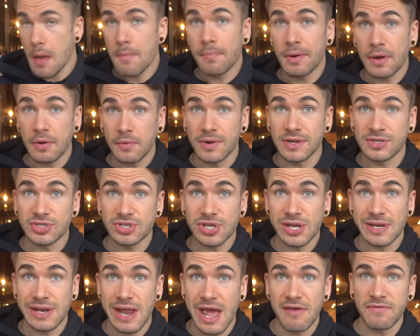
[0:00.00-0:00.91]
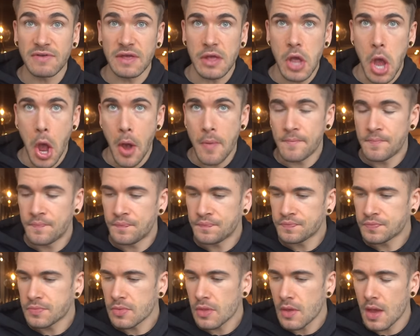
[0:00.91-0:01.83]
But rich and heavy.
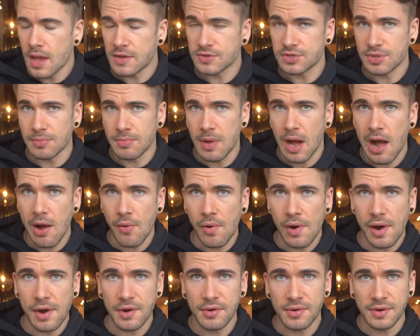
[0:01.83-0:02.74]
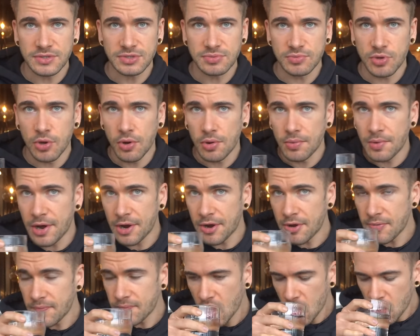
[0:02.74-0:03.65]
That's some hot water and some cold water.